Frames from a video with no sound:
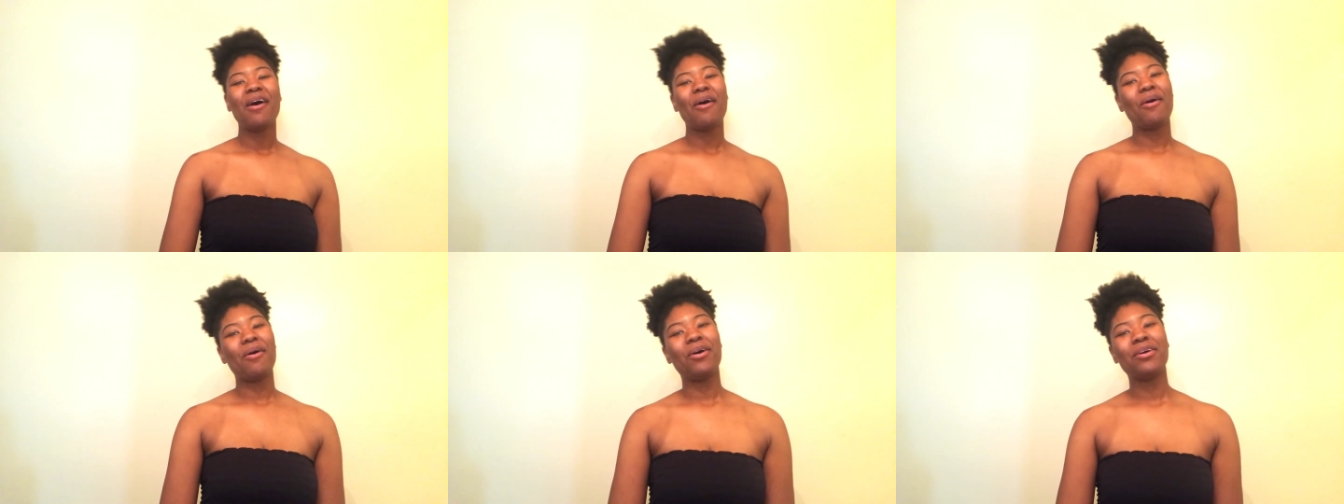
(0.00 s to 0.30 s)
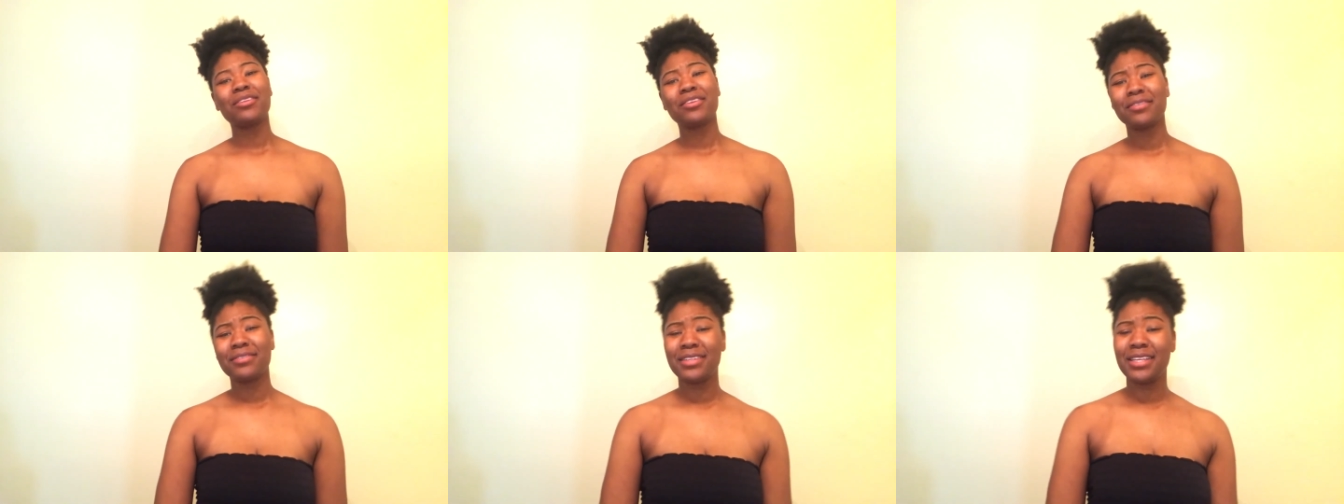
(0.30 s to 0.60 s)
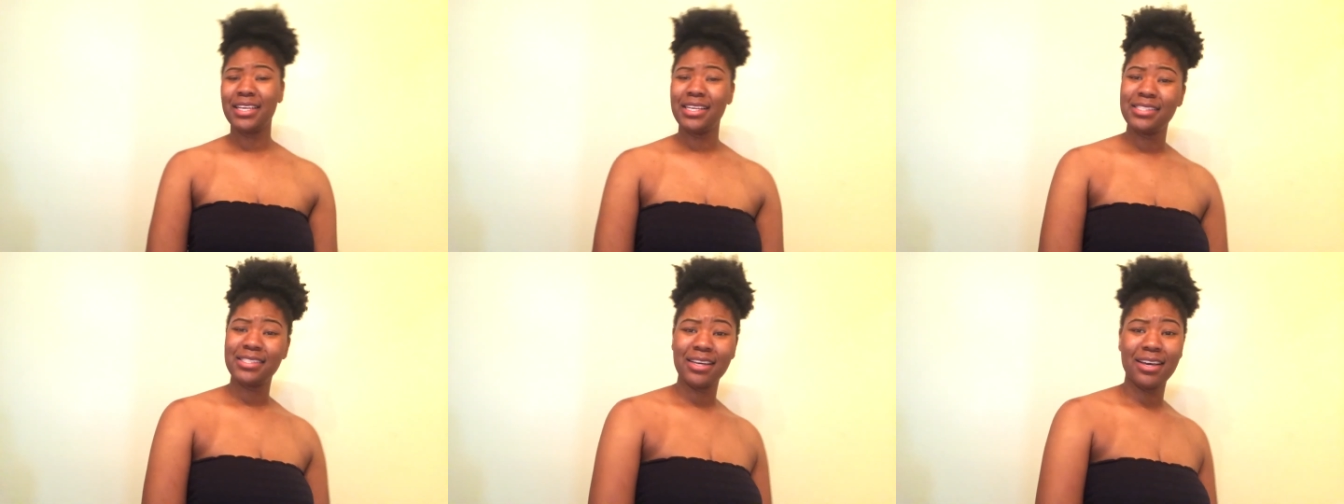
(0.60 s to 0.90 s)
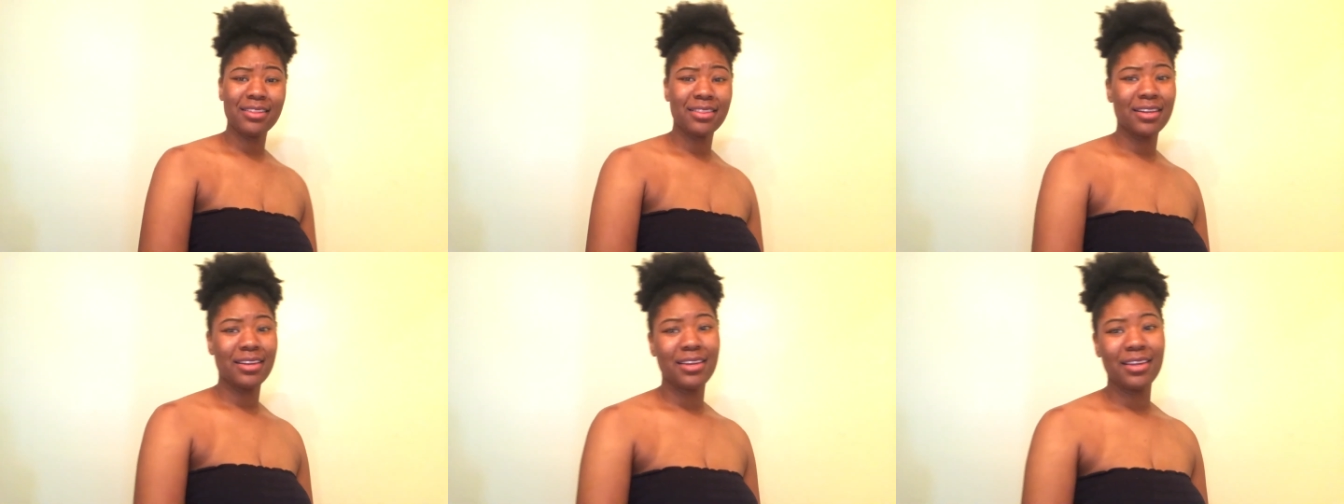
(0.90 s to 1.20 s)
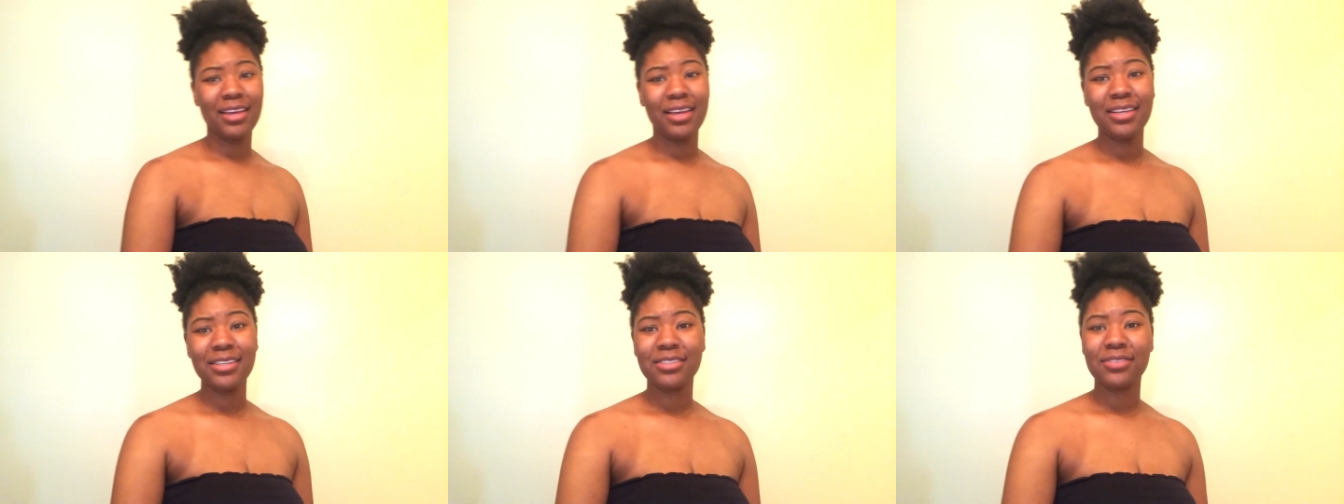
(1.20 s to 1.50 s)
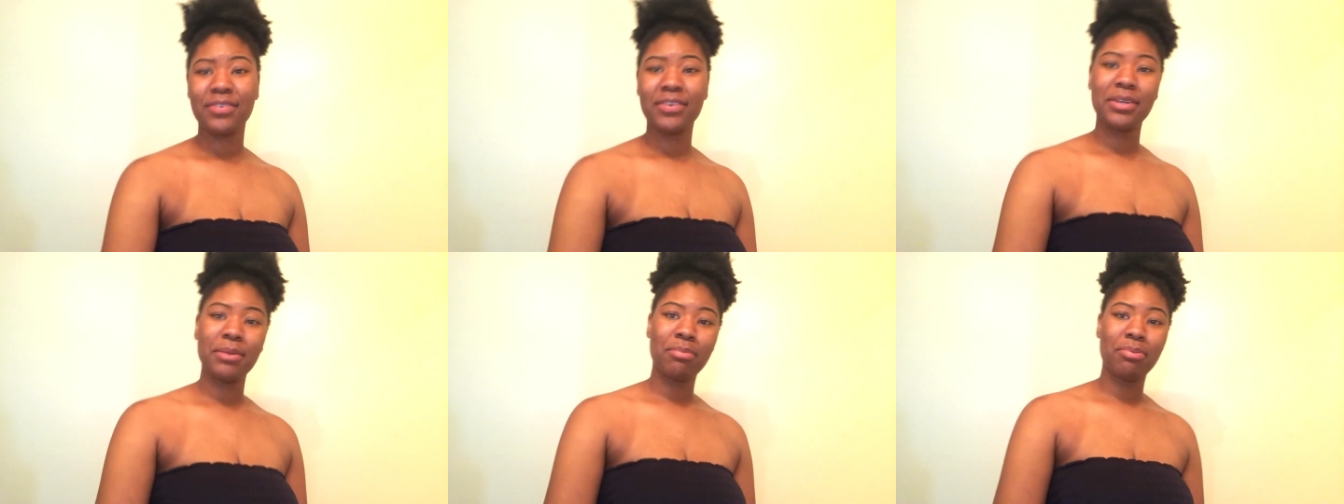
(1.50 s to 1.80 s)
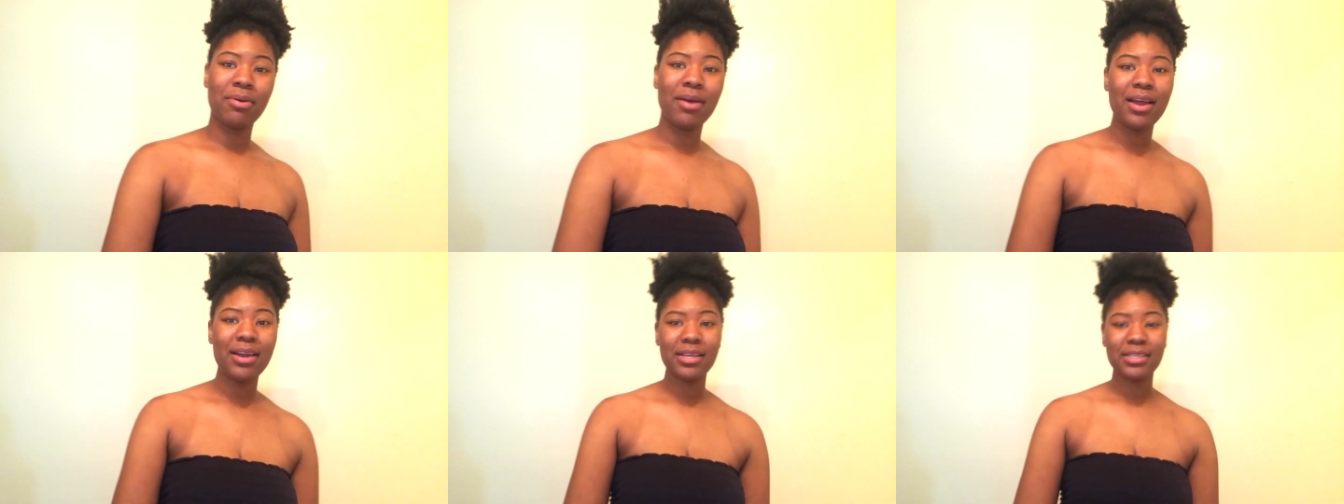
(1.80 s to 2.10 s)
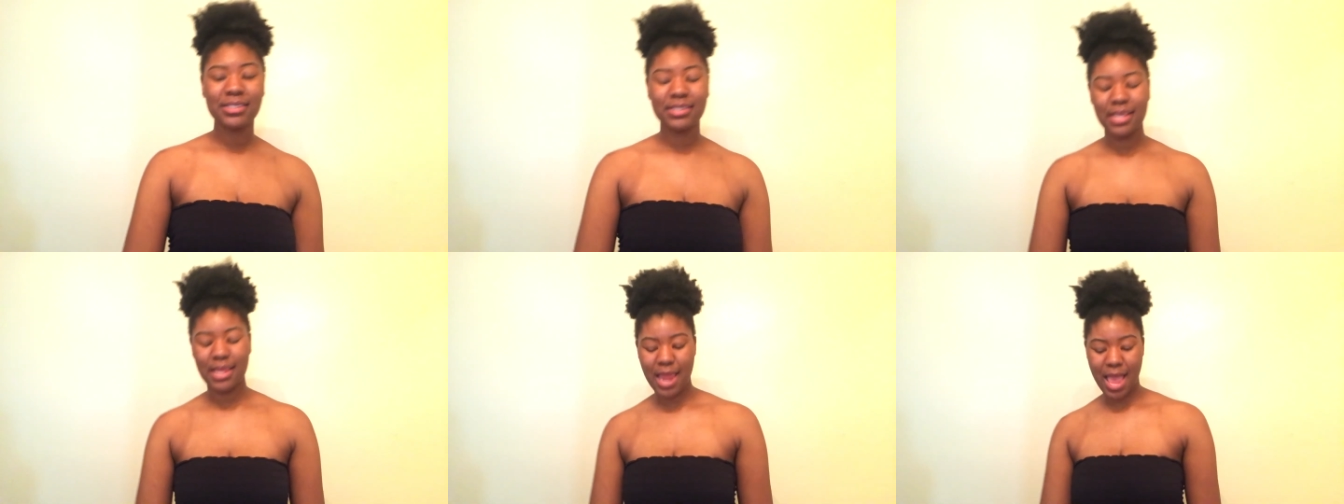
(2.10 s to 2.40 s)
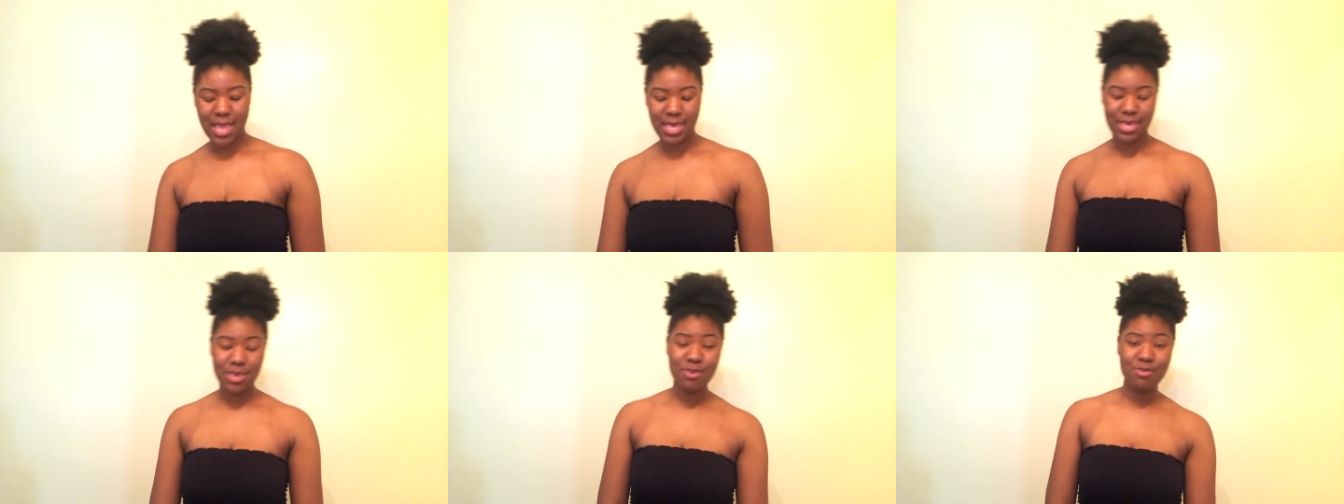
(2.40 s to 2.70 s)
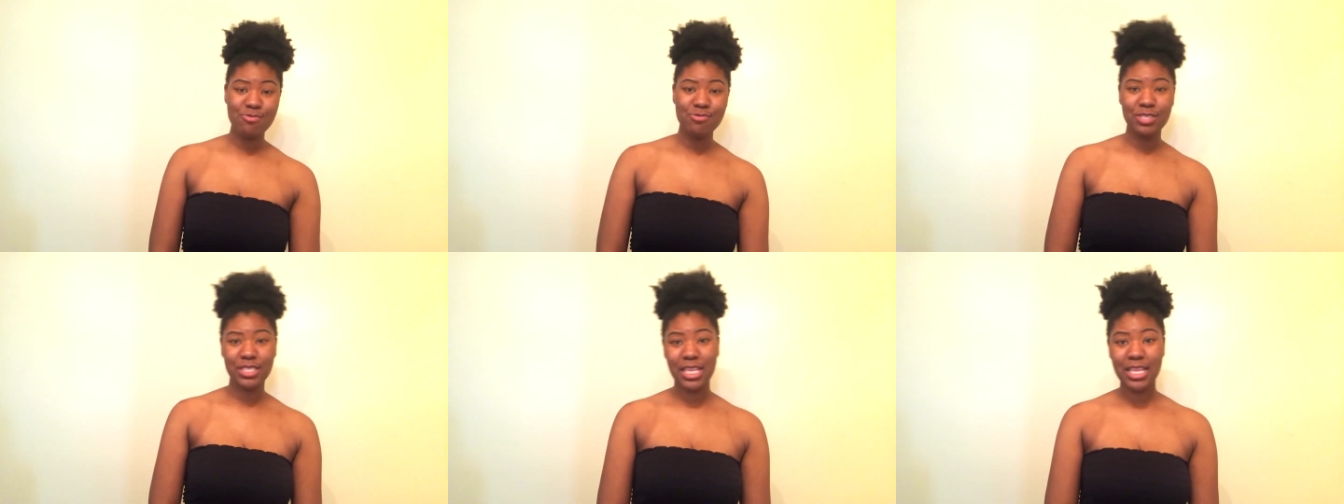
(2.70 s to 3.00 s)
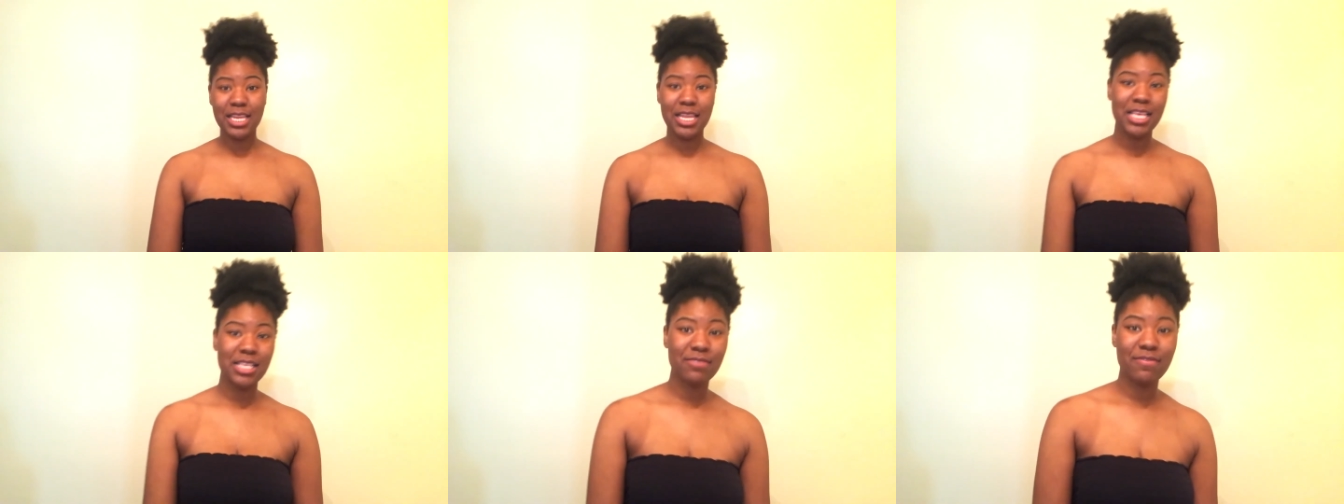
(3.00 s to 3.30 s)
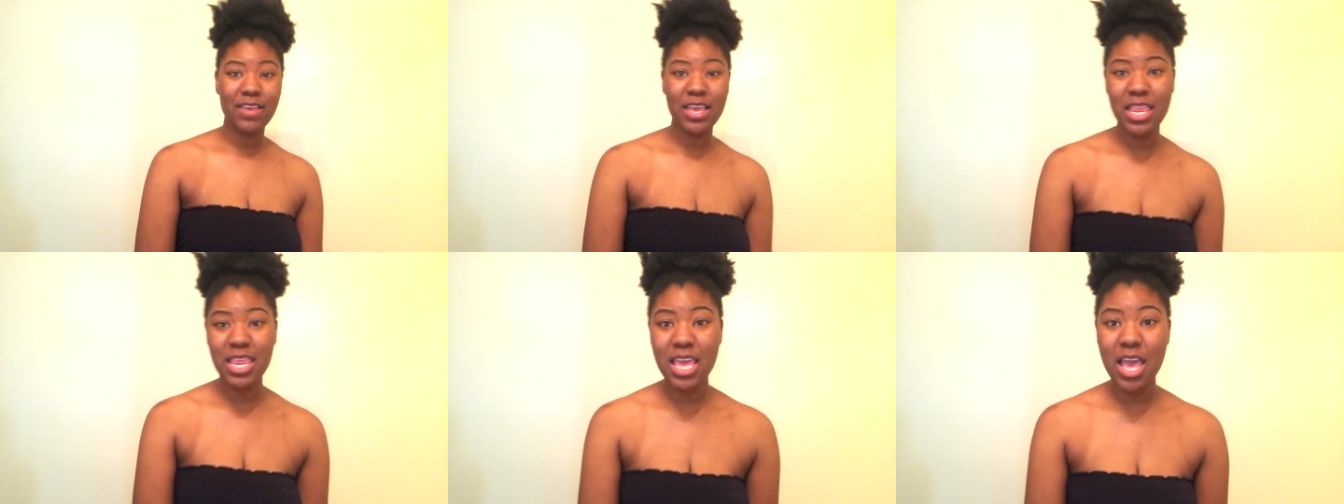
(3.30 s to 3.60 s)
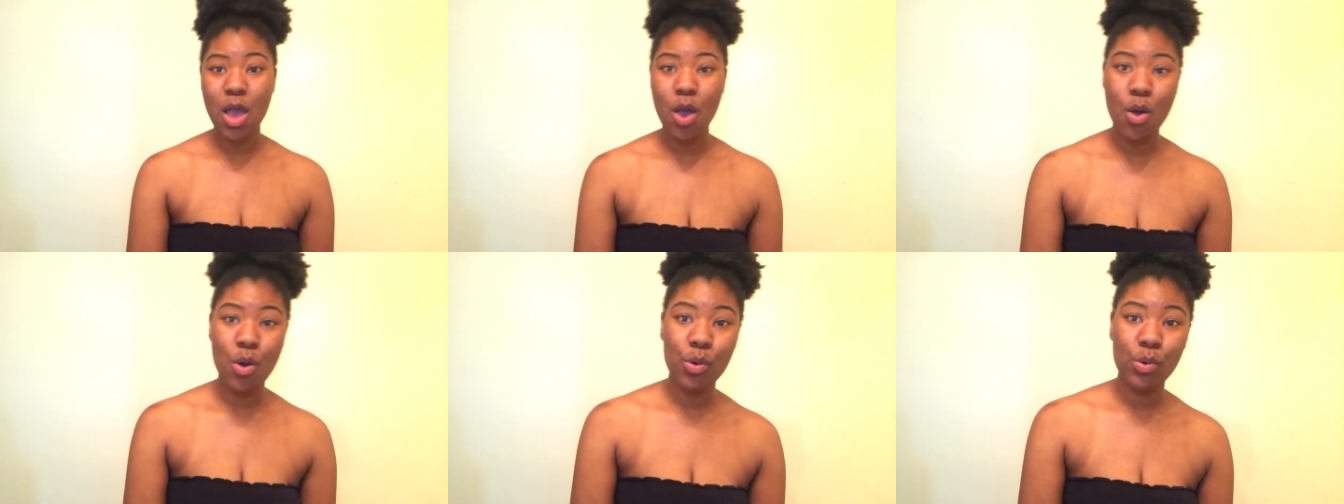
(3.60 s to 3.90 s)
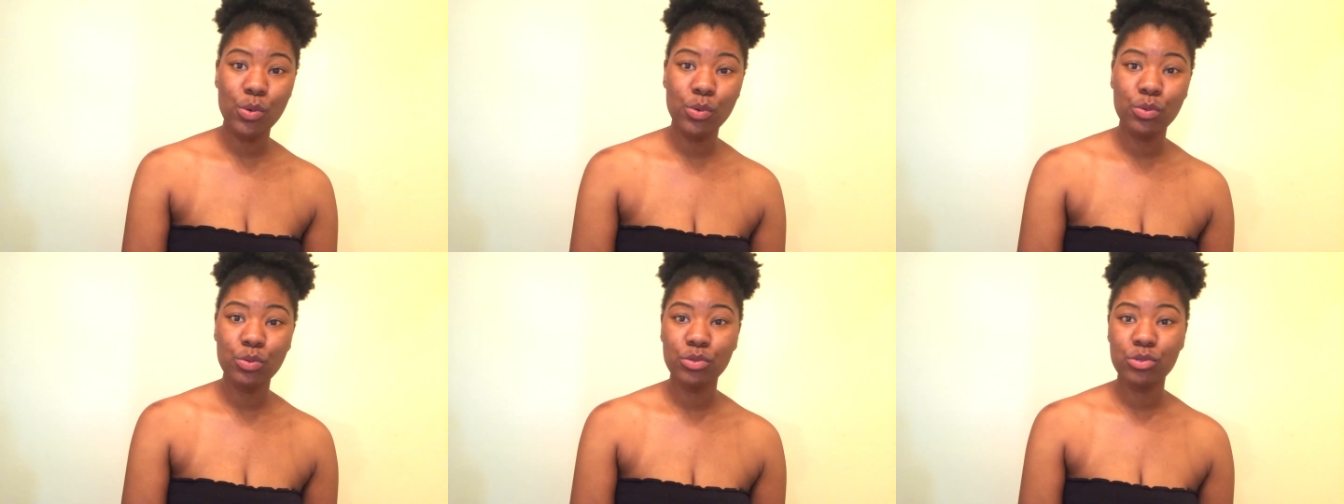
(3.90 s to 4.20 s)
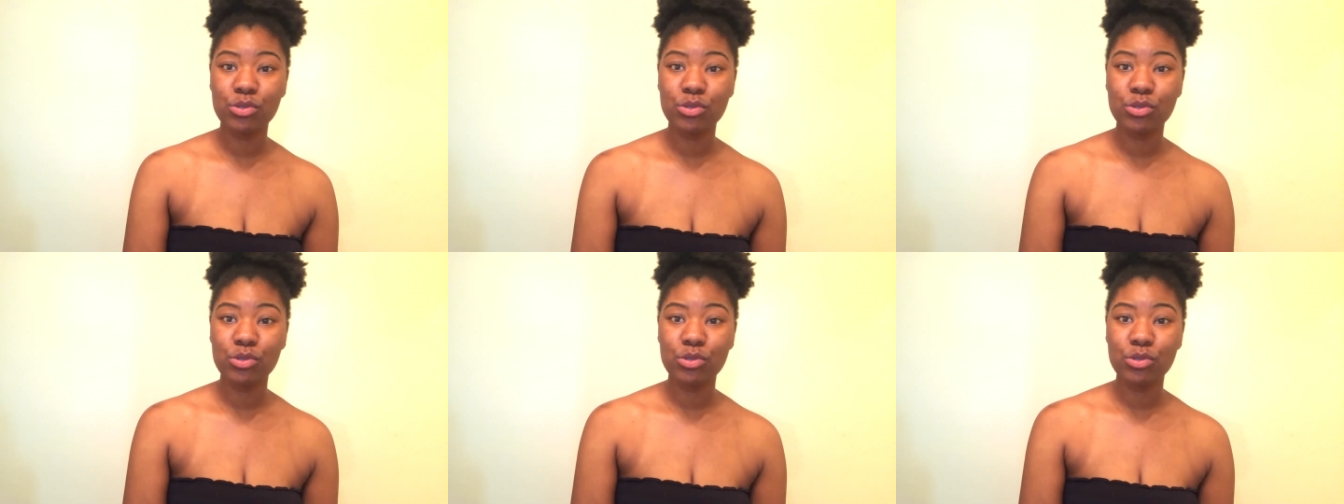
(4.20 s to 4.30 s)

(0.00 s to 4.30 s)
All of these other links for the products that I use in these videos.